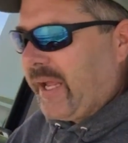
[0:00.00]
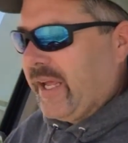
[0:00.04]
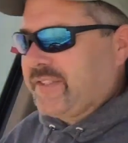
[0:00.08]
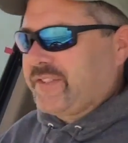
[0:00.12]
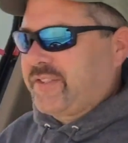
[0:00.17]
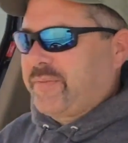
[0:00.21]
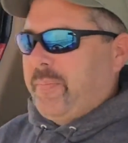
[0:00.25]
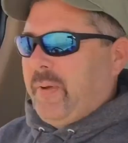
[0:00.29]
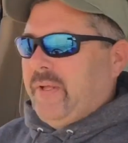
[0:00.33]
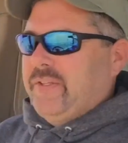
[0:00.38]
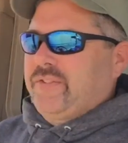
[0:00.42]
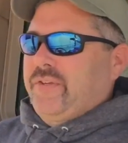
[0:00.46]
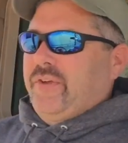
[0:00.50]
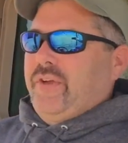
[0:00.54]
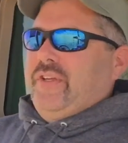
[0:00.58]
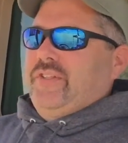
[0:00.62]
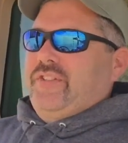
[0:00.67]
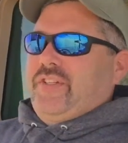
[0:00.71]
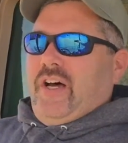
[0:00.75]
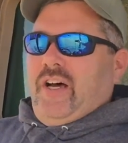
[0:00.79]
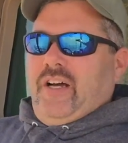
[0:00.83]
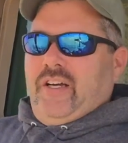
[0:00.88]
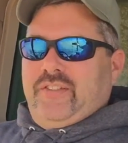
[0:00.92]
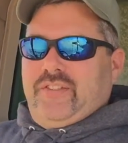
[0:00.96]
guess it depends who you
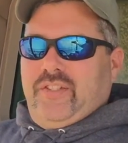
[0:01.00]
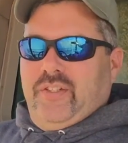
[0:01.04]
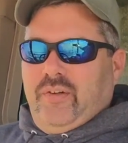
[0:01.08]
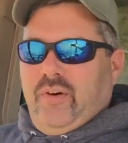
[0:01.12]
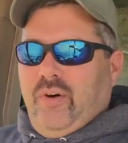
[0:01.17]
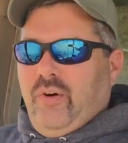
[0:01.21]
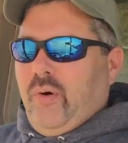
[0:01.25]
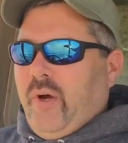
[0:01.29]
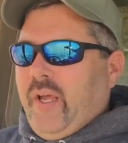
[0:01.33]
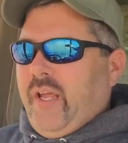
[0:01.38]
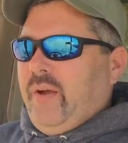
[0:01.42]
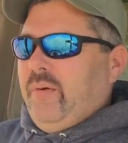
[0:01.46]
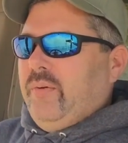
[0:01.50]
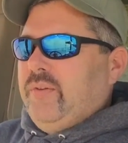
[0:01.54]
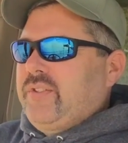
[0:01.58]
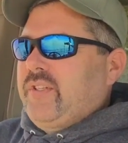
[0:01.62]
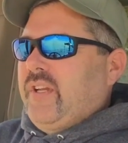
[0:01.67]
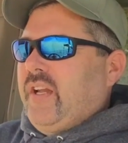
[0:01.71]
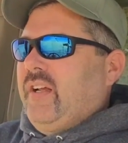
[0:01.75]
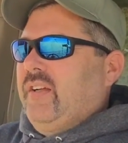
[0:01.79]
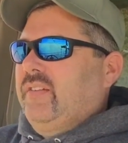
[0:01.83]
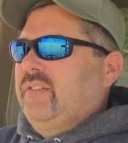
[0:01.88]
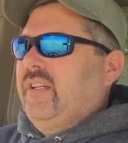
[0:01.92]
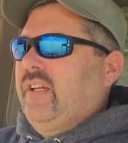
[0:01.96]
talk to. 08 was
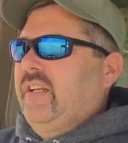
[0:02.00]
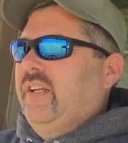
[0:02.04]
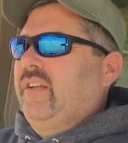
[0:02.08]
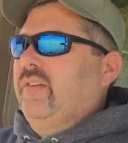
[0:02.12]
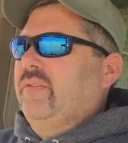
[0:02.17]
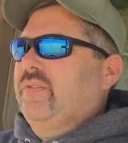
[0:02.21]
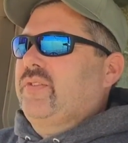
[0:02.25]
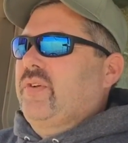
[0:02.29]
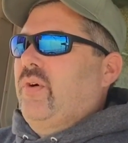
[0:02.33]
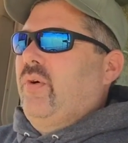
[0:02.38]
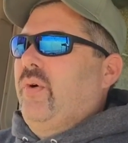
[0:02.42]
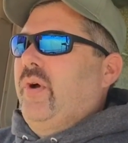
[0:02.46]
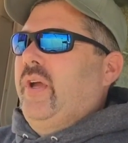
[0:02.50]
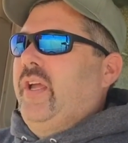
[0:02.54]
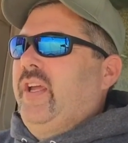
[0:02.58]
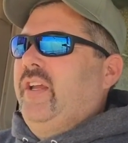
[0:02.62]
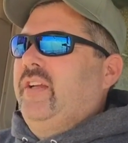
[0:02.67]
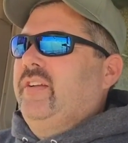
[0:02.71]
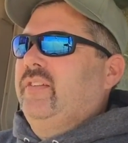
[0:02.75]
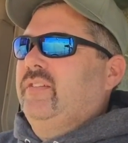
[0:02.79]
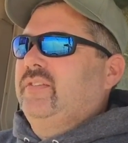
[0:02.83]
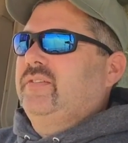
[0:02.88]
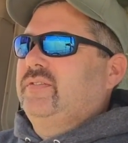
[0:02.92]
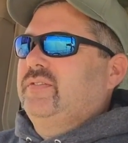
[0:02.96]
not, I think it was
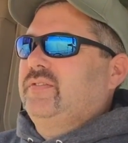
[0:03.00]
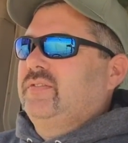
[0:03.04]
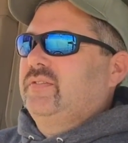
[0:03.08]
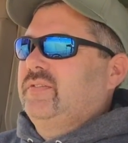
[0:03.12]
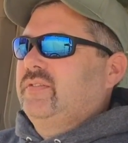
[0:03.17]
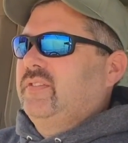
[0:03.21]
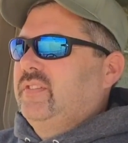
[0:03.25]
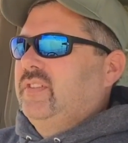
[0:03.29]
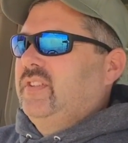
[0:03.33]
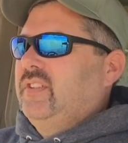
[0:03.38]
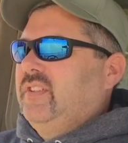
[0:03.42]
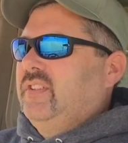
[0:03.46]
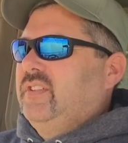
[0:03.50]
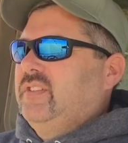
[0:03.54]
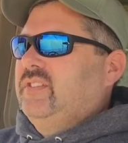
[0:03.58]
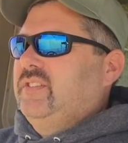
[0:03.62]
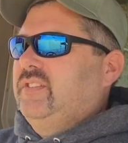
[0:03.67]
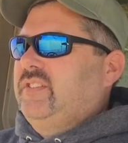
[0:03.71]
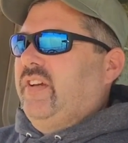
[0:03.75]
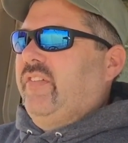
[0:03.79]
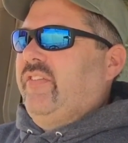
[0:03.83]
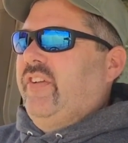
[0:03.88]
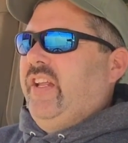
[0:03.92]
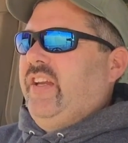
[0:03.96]
08.
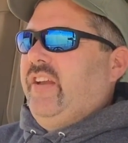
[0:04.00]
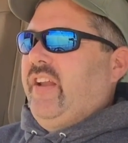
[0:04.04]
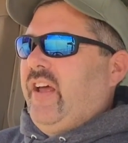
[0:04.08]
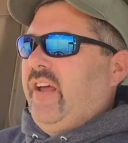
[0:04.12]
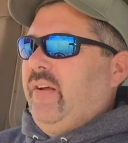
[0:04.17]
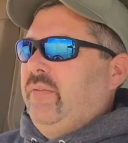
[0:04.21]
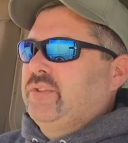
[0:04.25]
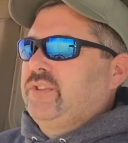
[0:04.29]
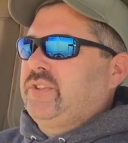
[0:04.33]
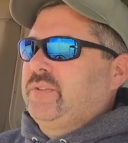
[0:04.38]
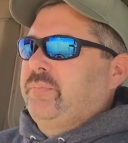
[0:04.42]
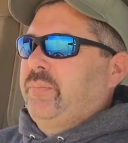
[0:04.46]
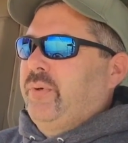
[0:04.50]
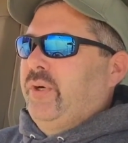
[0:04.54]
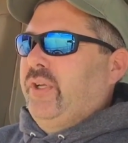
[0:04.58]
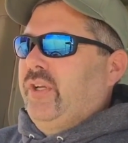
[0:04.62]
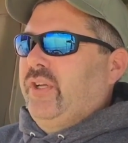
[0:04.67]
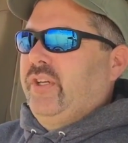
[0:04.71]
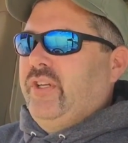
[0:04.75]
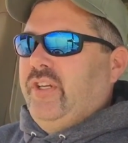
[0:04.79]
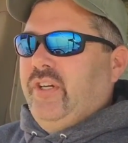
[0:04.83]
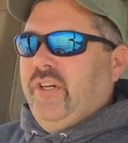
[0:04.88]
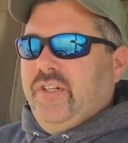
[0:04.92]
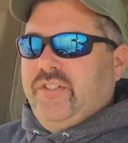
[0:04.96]
7, 8, 9 was some pretty
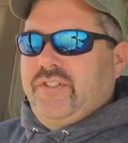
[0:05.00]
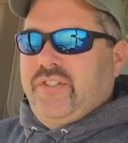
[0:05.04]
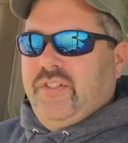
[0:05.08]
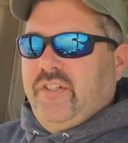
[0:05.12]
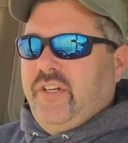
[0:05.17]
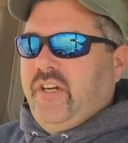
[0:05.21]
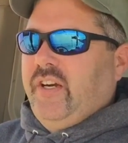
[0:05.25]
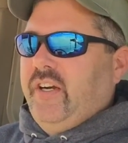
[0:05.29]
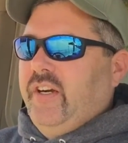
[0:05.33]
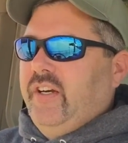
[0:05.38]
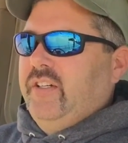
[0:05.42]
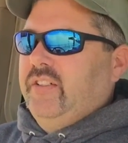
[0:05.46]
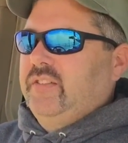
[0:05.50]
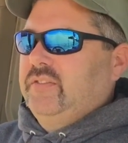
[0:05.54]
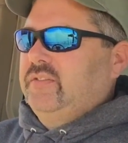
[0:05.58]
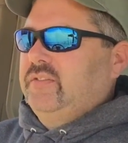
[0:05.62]
good years in there.